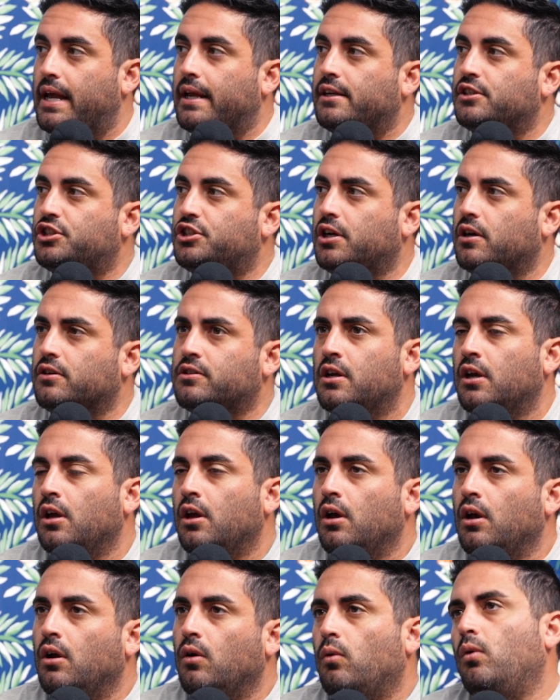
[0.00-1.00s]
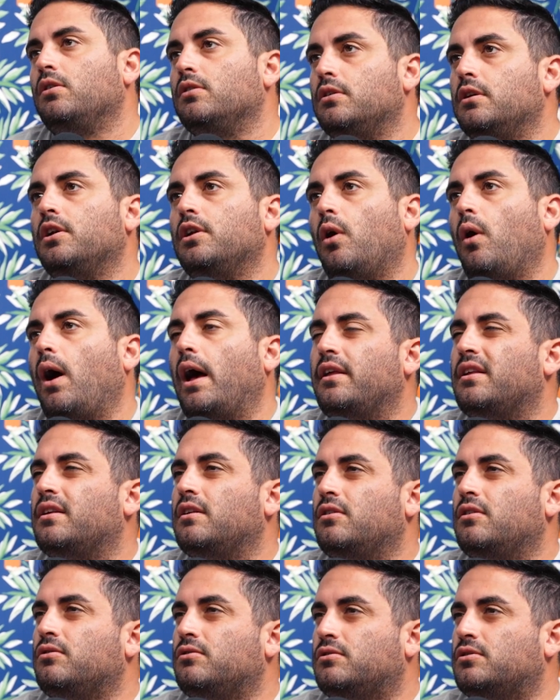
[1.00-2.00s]
And she goes, well, you know,
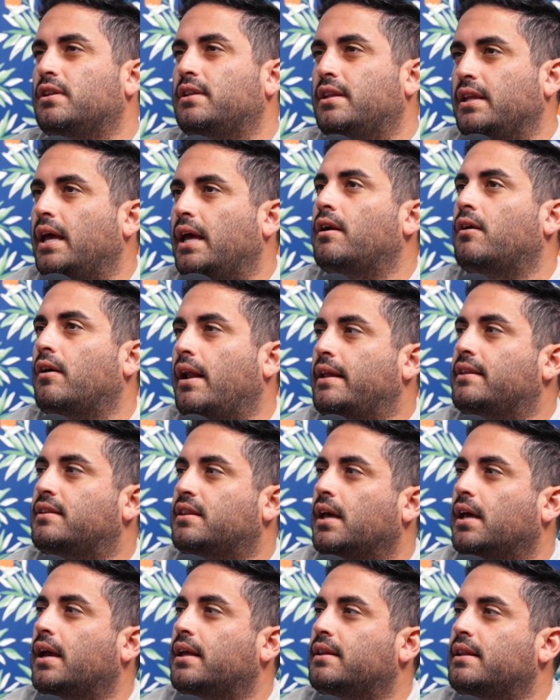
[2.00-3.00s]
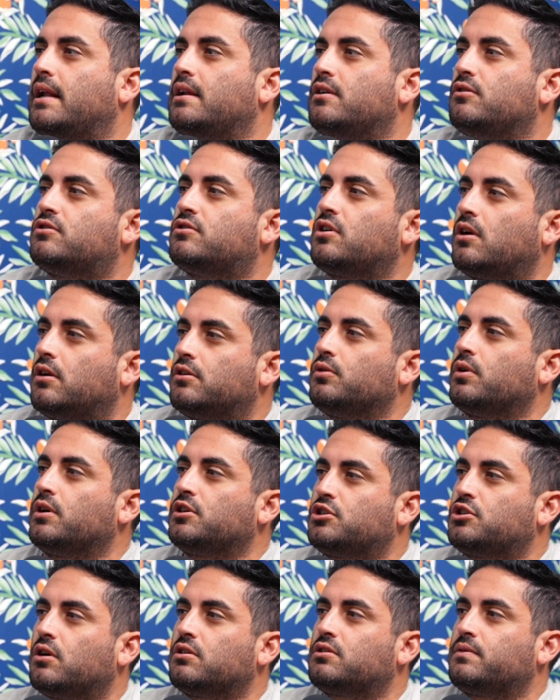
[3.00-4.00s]
you did the internet thing and then you started doing
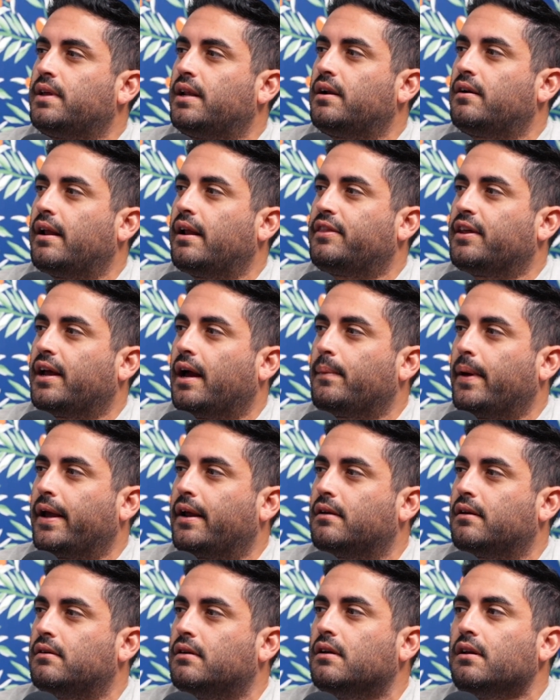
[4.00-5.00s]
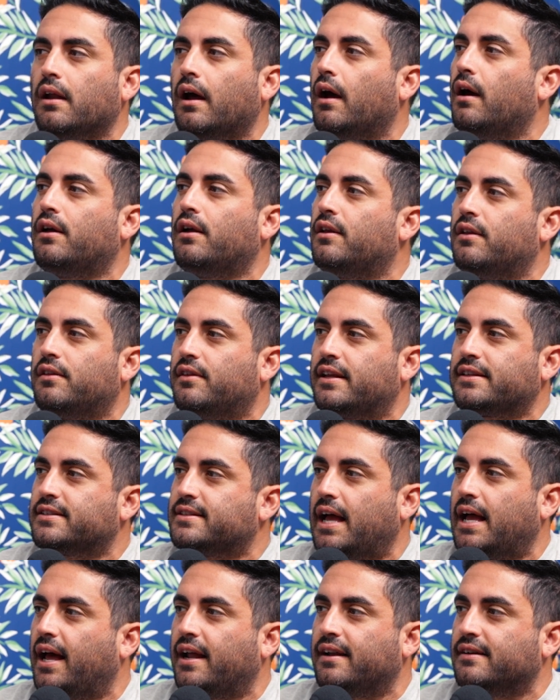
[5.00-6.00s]
shows from the internet thing. I'm like, no, that's
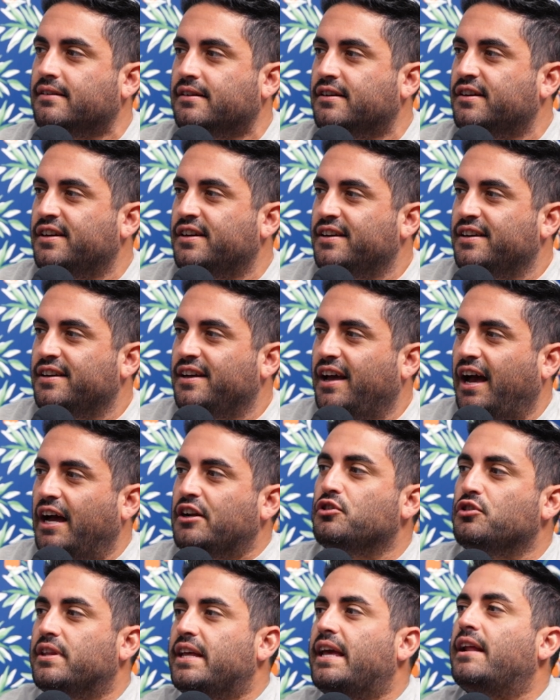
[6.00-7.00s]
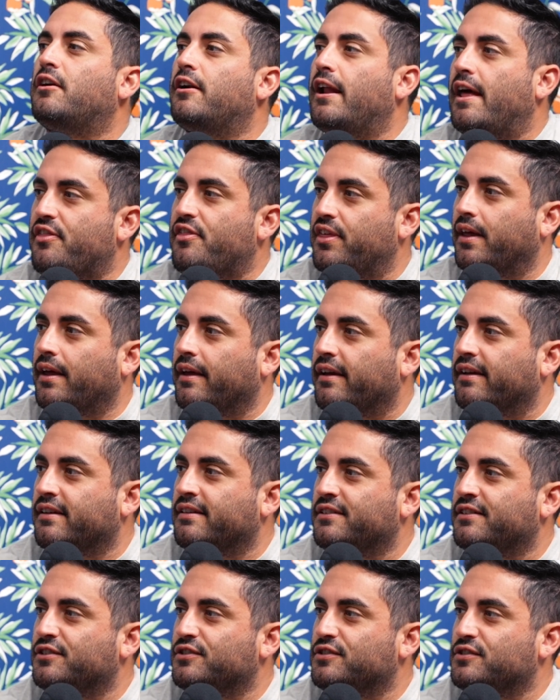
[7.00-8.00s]
not. I do the internet
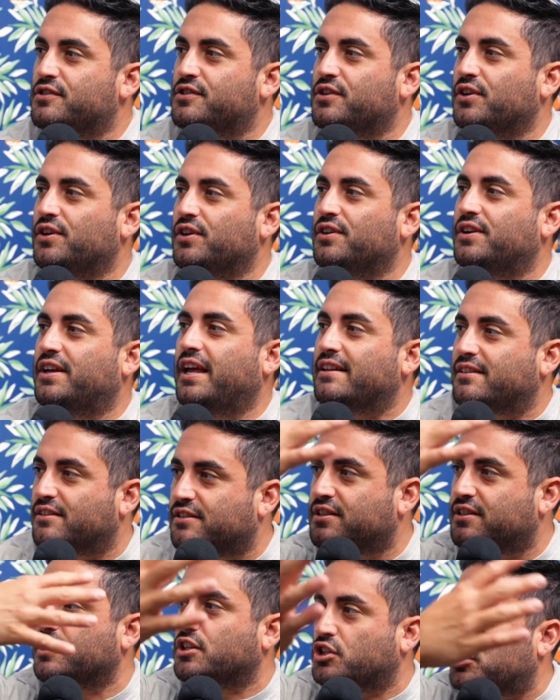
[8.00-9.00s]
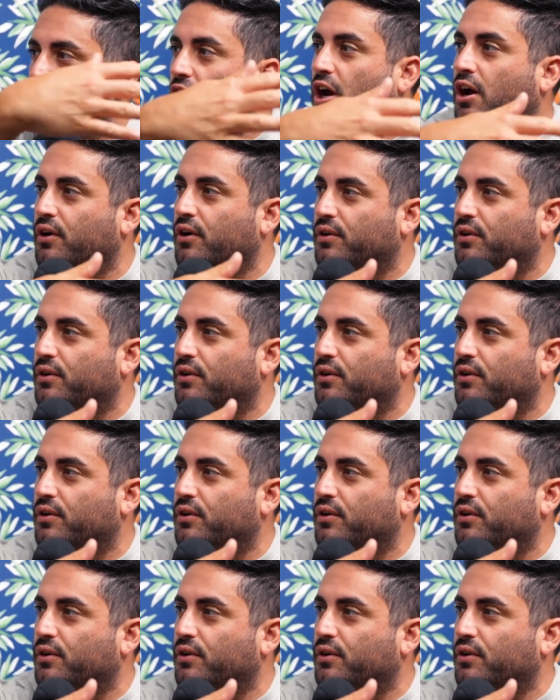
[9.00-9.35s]
thing so you get to the shows.